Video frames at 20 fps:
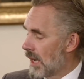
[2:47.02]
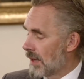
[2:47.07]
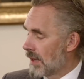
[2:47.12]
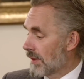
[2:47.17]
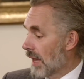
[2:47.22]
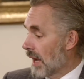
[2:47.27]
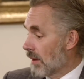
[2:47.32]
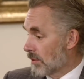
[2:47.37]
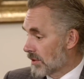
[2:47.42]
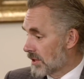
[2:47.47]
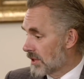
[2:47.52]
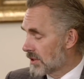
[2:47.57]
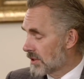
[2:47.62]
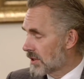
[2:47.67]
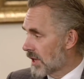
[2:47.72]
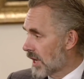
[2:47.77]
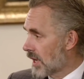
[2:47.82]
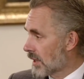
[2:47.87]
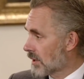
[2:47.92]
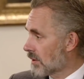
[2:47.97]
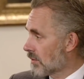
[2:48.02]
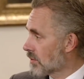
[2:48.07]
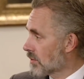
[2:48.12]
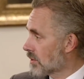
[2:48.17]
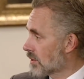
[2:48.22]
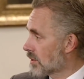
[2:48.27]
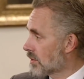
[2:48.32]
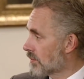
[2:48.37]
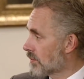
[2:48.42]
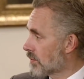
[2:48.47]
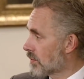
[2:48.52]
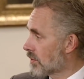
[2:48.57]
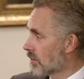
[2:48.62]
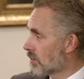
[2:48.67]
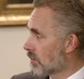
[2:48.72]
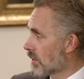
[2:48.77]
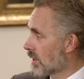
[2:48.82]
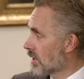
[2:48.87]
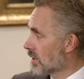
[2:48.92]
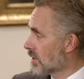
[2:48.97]
And that was his diagnosis for the
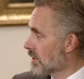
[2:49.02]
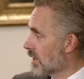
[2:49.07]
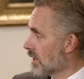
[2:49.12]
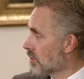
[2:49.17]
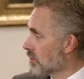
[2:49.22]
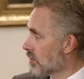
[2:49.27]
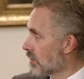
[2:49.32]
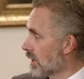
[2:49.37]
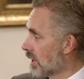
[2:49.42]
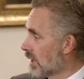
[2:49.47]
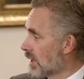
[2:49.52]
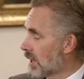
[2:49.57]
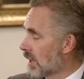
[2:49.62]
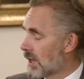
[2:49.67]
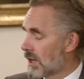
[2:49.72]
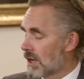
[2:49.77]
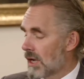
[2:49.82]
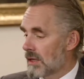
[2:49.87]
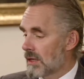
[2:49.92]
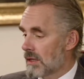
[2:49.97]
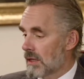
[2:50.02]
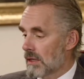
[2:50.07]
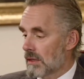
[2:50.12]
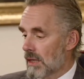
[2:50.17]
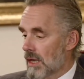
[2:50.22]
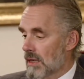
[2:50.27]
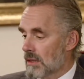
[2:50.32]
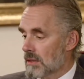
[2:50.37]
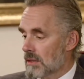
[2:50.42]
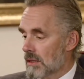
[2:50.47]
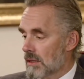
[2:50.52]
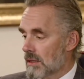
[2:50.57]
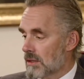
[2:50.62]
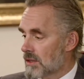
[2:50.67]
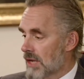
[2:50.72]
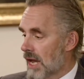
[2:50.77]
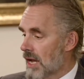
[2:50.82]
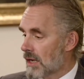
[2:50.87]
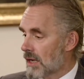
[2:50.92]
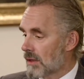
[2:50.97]
twentieth century. And I think that's
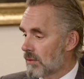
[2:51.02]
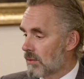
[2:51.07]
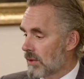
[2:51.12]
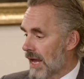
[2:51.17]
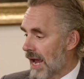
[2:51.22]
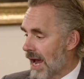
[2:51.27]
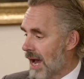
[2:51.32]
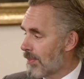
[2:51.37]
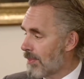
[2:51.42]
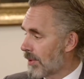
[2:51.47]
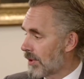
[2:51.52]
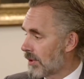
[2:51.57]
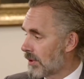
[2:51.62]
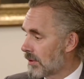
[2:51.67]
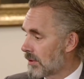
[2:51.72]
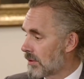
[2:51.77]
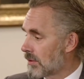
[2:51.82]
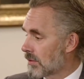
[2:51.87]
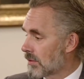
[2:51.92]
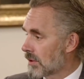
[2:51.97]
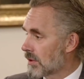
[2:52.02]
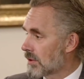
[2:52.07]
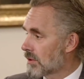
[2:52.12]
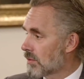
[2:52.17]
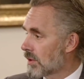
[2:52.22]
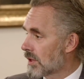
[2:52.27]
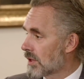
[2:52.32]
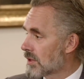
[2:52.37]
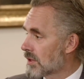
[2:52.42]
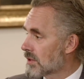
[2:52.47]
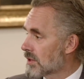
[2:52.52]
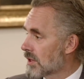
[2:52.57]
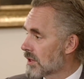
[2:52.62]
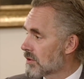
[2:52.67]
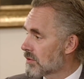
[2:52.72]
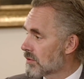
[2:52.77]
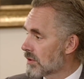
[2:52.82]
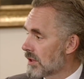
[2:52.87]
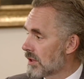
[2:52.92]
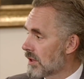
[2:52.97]
exactly what happened during the twentieth
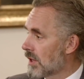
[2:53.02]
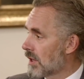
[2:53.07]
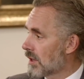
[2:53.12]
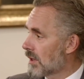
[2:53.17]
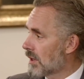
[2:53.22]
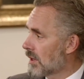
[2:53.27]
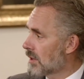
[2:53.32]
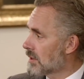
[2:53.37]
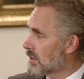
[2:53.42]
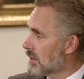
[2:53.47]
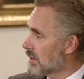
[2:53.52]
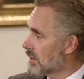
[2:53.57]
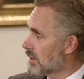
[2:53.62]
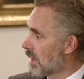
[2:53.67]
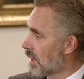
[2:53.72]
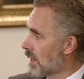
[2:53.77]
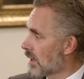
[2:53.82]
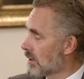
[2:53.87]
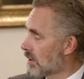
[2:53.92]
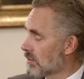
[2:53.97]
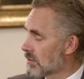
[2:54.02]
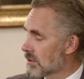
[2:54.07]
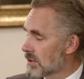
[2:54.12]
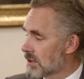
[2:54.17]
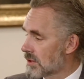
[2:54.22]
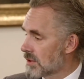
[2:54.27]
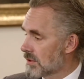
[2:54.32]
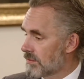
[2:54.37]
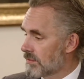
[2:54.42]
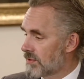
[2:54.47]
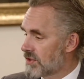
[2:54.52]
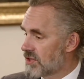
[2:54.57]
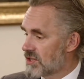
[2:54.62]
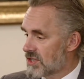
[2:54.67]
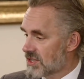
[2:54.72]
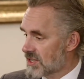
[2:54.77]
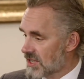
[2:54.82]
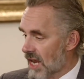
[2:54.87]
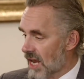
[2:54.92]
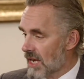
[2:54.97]
century. Uh, it's a diagnosis of
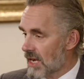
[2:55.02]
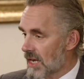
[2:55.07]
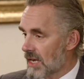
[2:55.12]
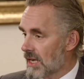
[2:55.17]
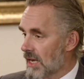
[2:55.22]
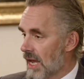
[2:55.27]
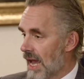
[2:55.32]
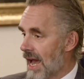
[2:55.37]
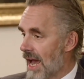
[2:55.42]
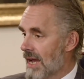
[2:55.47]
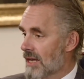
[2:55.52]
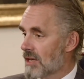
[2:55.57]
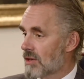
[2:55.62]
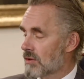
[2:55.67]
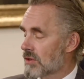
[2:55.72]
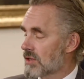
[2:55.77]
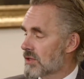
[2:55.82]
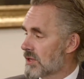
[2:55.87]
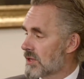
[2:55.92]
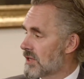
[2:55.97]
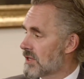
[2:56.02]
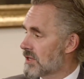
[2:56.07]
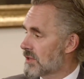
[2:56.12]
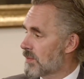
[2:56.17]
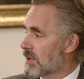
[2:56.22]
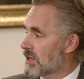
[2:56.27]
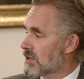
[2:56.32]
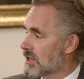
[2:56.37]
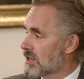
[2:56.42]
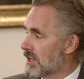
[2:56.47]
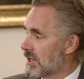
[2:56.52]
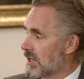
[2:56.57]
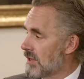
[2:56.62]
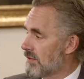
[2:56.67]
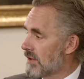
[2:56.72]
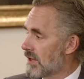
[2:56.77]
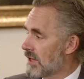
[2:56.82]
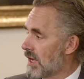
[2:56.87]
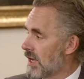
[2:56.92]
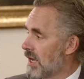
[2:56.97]
stunning accuracy, especially
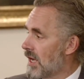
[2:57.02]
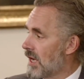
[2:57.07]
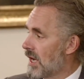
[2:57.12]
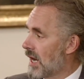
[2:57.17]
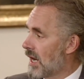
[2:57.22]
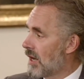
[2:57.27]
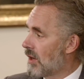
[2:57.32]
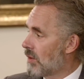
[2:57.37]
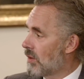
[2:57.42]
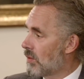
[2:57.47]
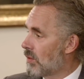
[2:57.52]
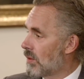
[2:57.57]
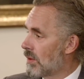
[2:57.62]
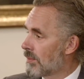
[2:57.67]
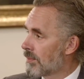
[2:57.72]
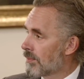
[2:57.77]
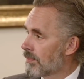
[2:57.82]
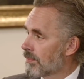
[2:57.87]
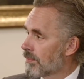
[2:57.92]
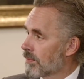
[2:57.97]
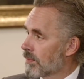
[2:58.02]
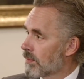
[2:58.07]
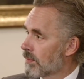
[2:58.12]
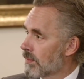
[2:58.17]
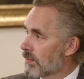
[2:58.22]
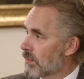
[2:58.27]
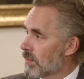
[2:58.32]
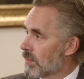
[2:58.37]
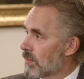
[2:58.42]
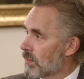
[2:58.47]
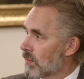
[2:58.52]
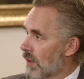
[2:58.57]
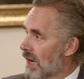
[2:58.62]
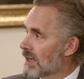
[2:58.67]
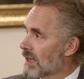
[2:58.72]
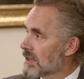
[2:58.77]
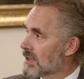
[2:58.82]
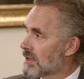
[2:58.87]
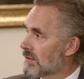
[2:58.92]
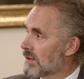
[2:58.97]
given how
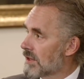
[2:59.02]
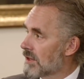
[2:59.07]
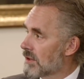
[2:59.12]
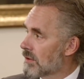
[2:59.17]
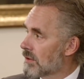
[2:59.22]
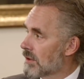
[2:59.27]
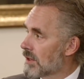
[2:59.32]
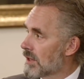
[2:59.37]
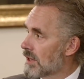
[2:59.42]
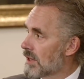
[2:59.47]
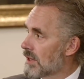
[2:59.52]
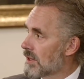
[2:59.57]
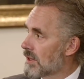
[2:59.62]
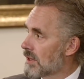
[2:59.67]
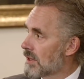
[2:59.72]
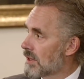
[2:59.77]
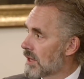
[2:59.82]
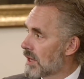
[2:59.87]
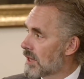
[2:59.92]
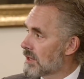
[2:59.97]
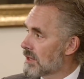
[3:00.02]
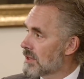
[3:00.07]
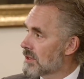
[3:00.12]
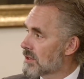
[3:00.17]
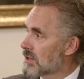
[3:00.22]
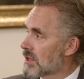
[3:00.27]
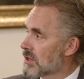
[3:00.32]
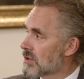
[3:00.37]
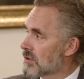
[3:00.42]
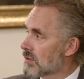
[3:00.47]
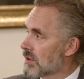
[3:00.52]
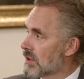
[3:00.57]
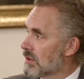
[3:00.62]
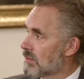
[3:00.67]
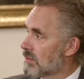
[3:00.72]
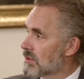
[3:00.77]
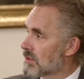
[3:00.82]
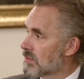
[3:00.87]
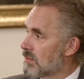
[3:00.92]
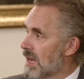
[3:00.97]
relatively early in the nineteenth century
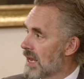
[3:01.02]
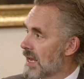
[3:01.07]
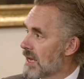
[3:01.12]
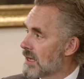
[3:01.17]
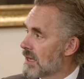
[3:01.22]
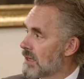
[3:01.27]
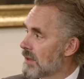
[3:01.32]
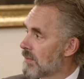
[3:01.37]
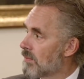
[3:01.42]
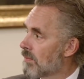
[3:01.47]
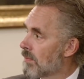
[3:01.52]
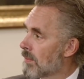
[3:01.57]
it was made.